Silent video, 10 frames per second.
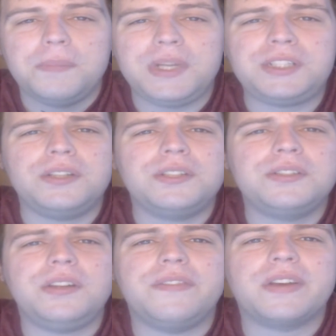Be sure
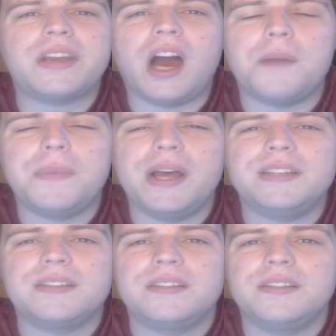to leave a
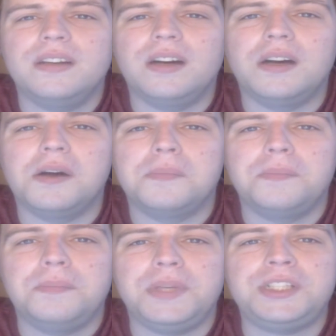comment.
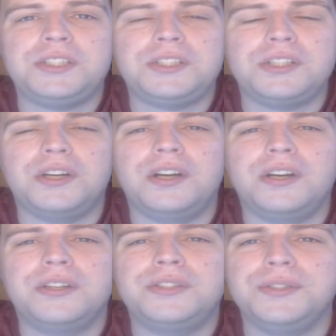Be
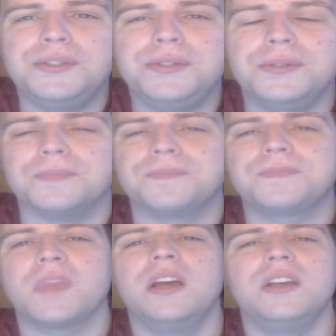sure to
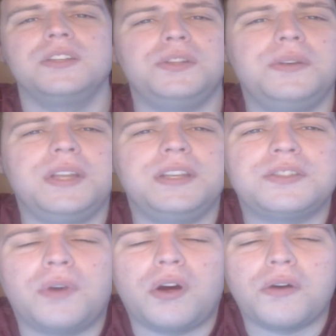tune in
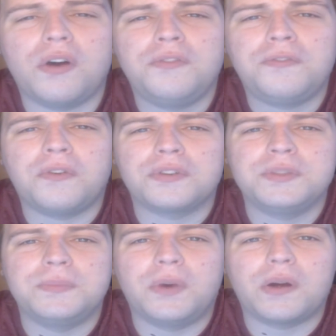tomorrow, for
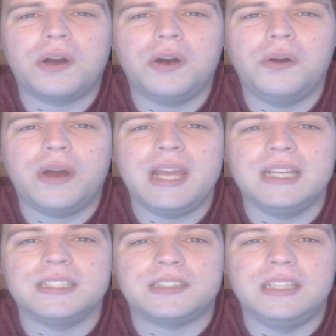tomorrow
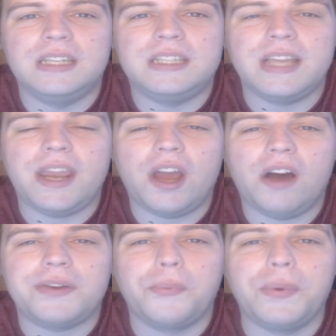is the day
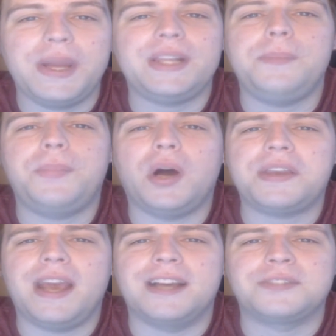of the weekly
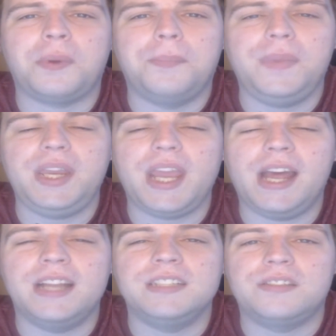podcast with me
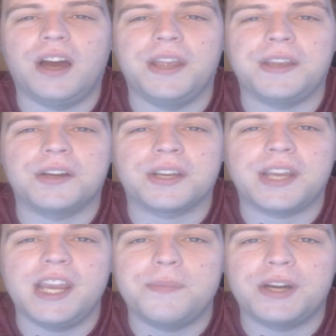and
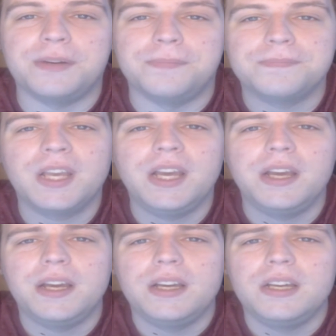Tygergamer.
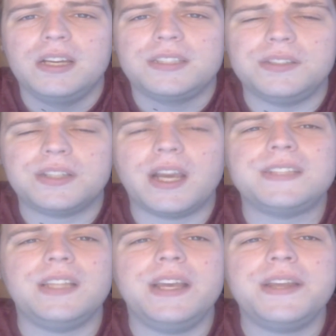See you
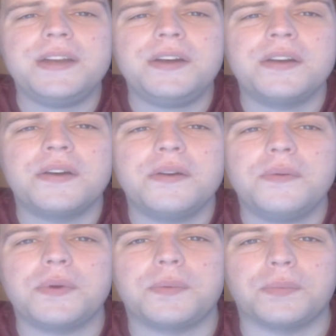guys later
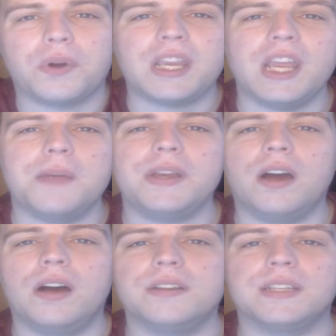with more gaming
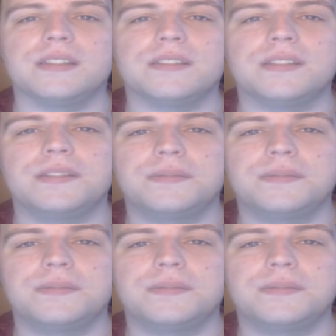content.